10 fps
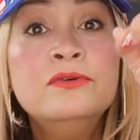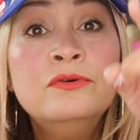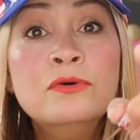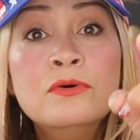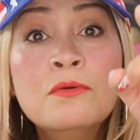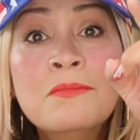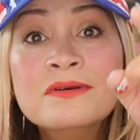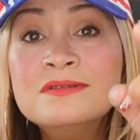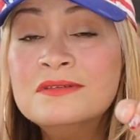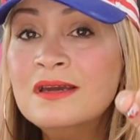You
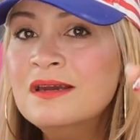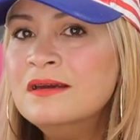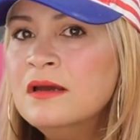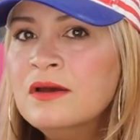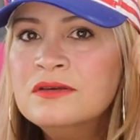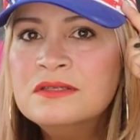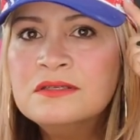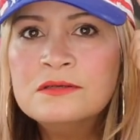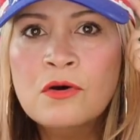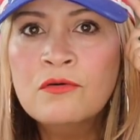must stay
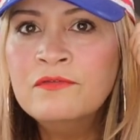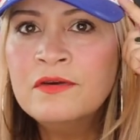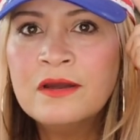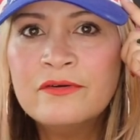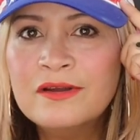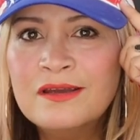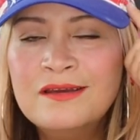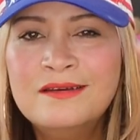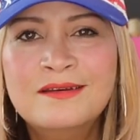so very